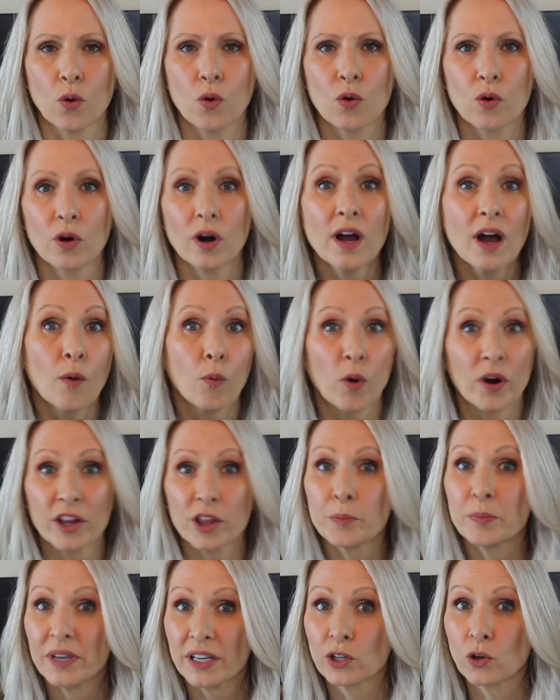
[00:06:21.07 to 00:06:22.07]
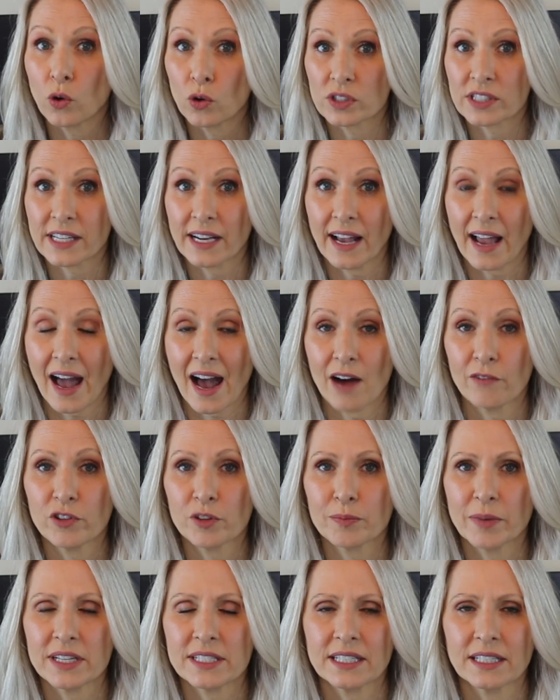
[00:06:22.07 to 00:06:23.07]
Or one of the big goals that I have
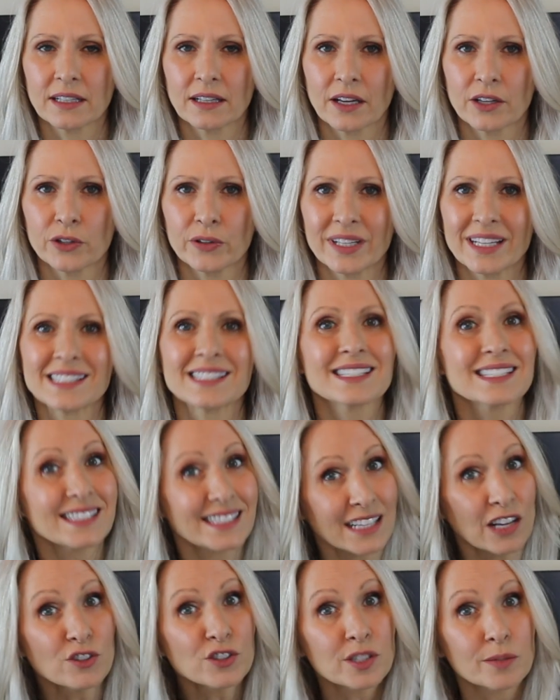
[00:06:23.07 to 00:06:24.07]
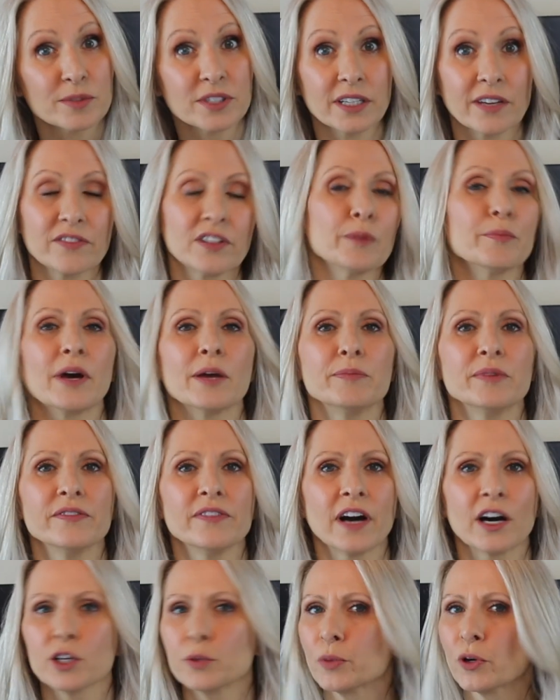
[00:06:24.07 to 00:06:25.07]
with my decluttering is to sell some stuff that might be
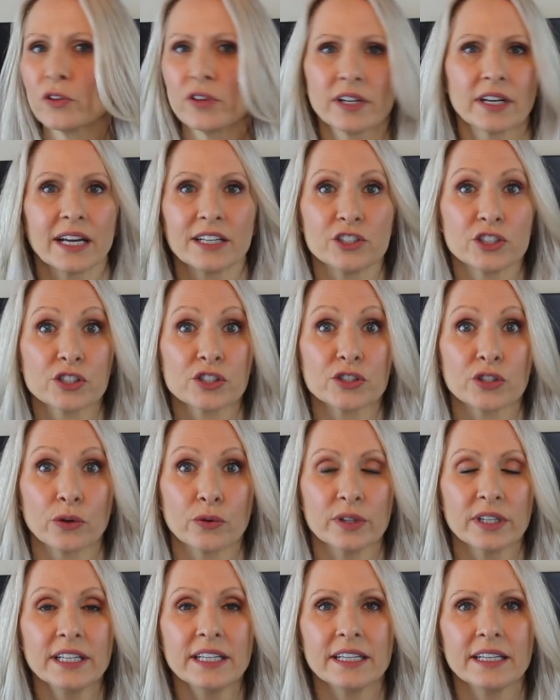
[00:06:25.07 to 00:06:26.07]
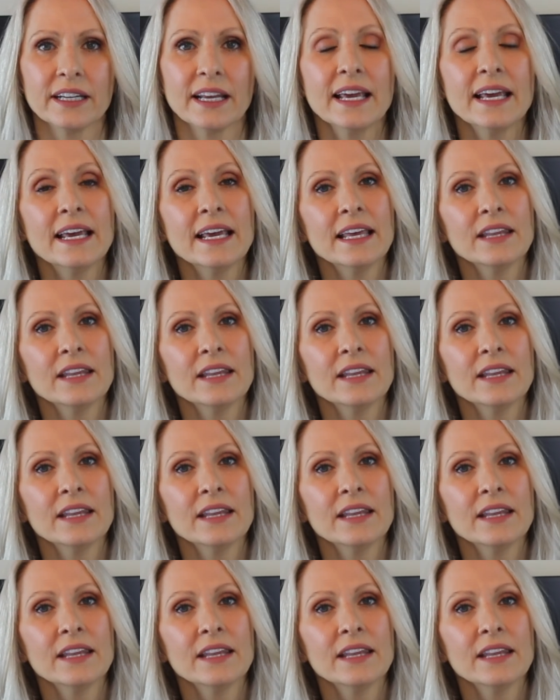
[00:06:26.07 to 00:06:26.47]
valuable that I just don't need.